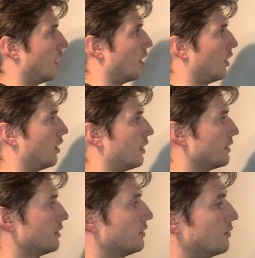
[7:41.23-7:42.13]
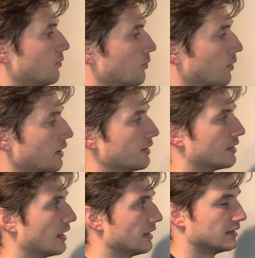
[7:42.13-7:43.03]
on what
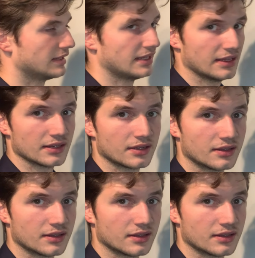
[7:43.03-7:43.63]
they need.